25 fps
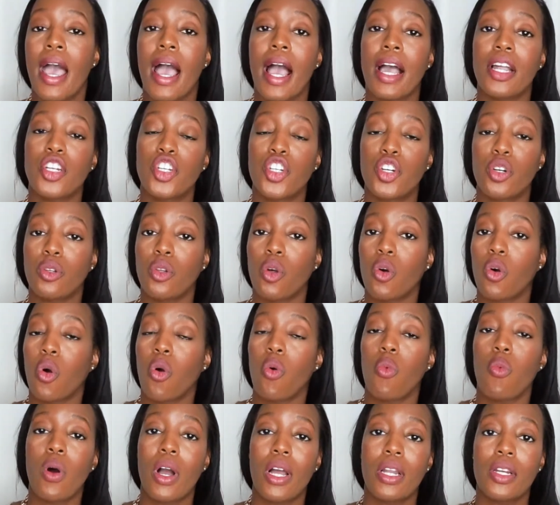at your
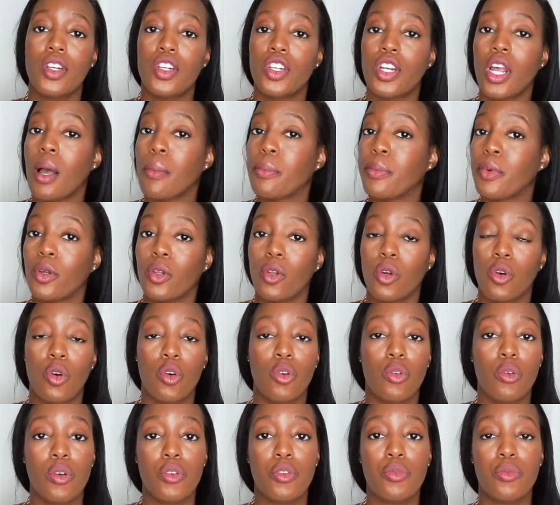local wine shop, your local
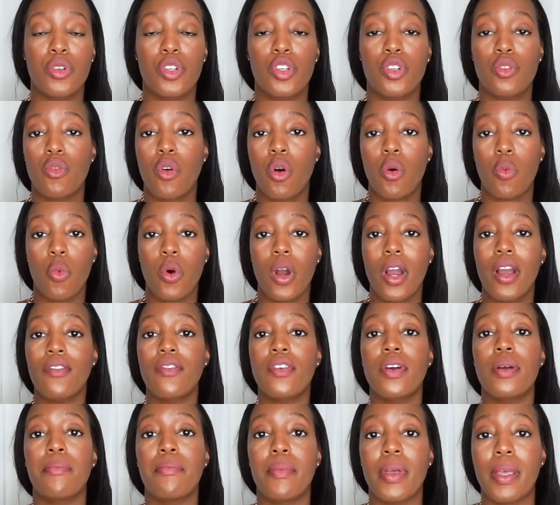grocery store,
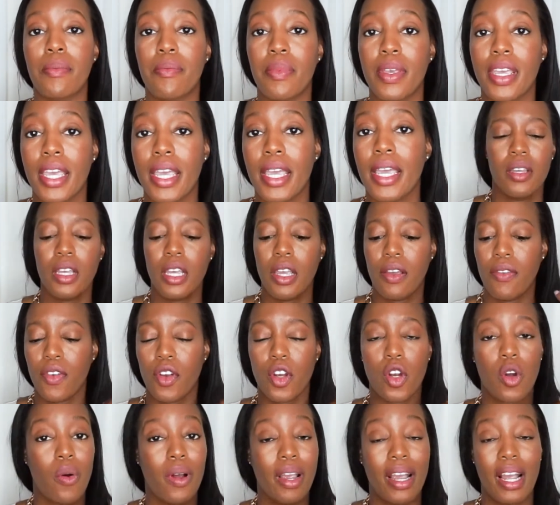wherever it may be. If
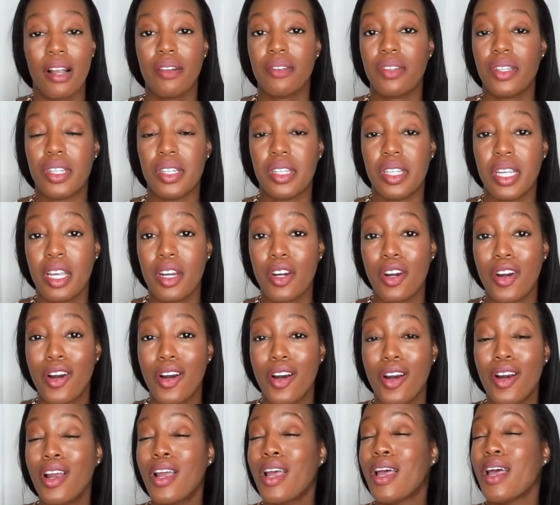you're going out to
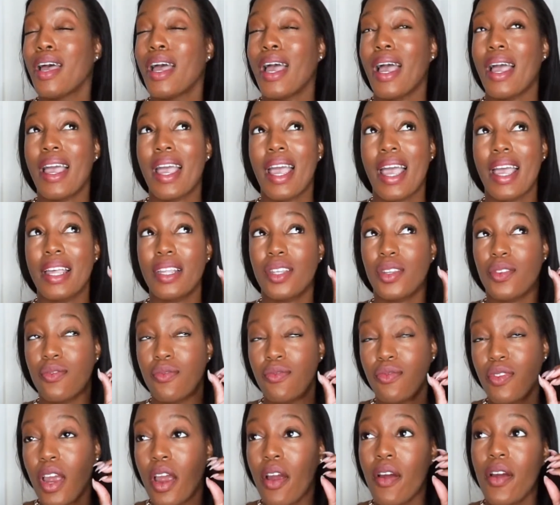dinner, it's
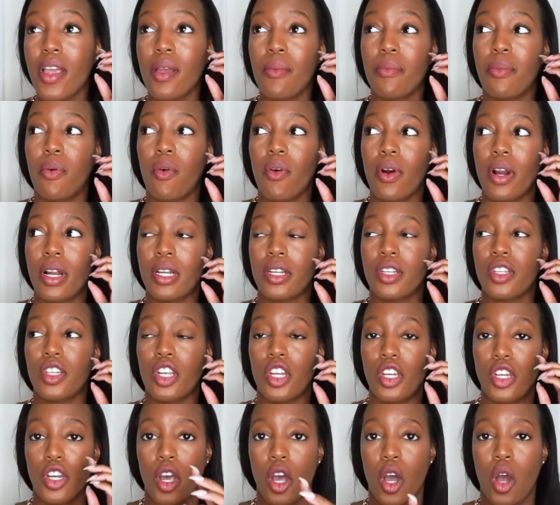very important
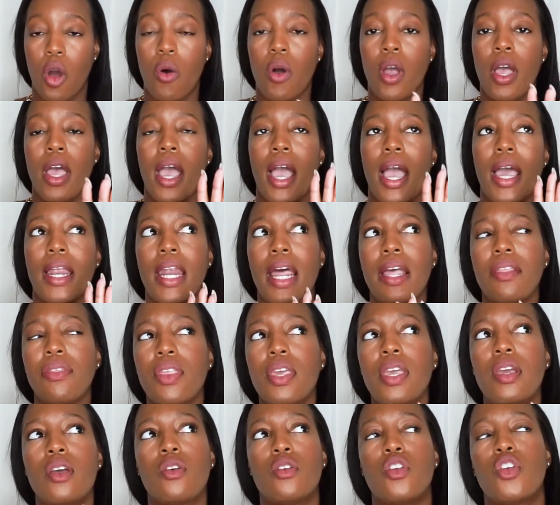to know. And I
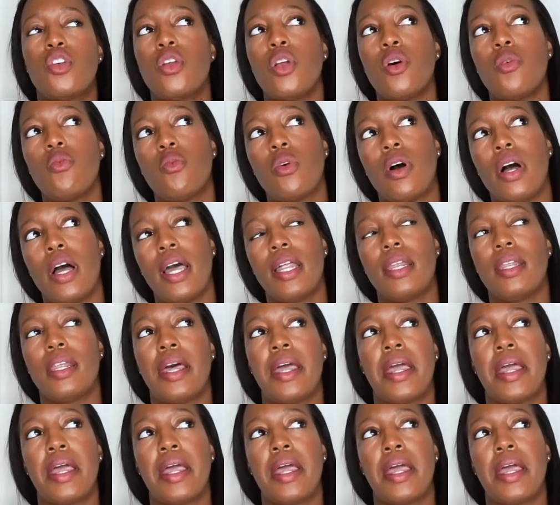think, you know what,